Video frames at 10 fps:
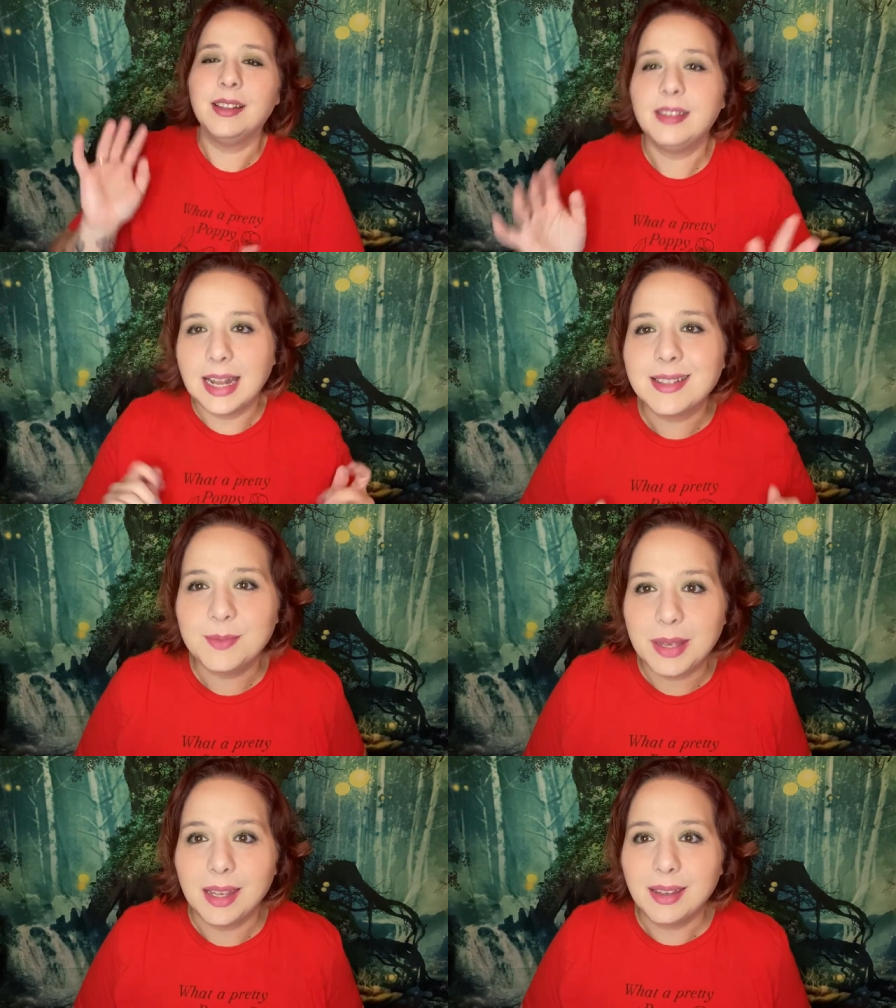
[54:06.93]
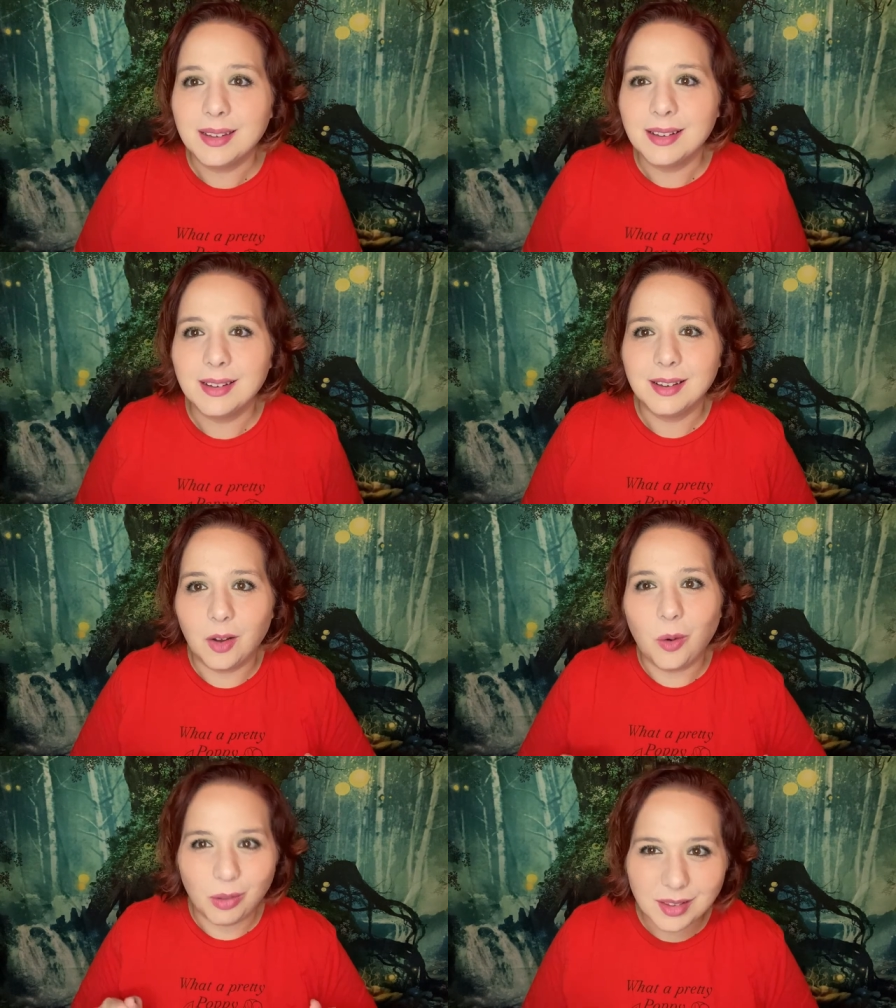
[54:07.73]
that's me
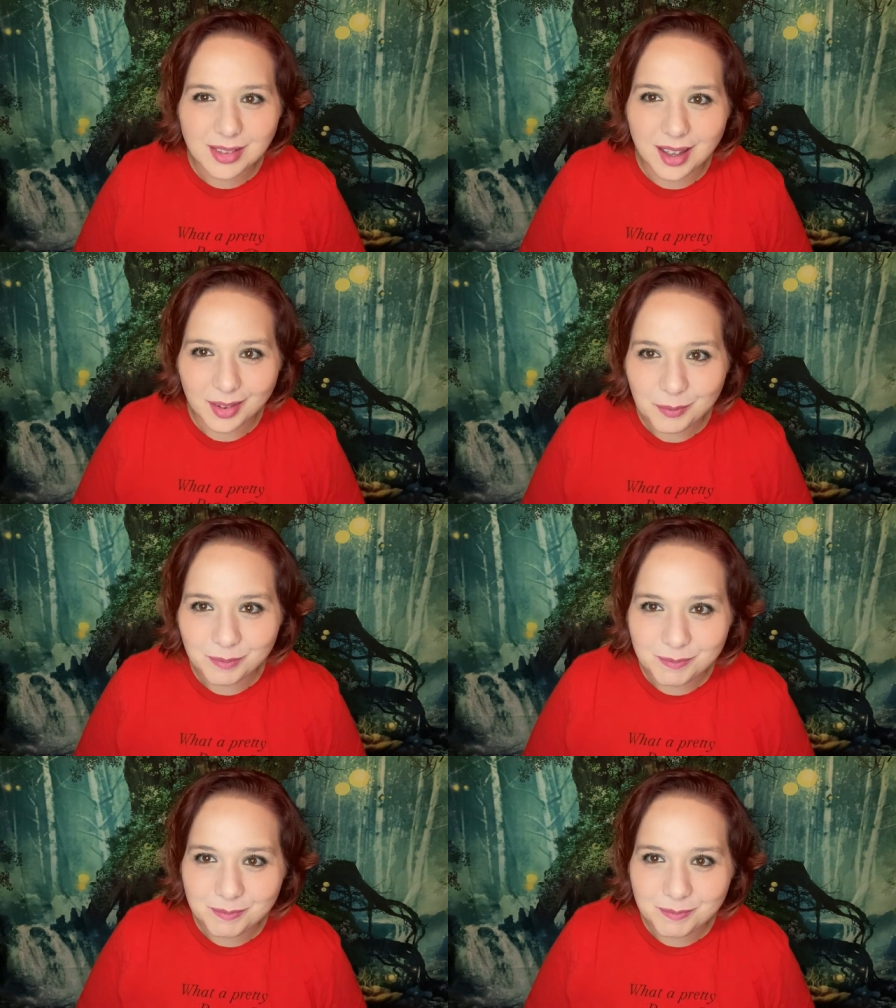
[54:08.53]
all the time.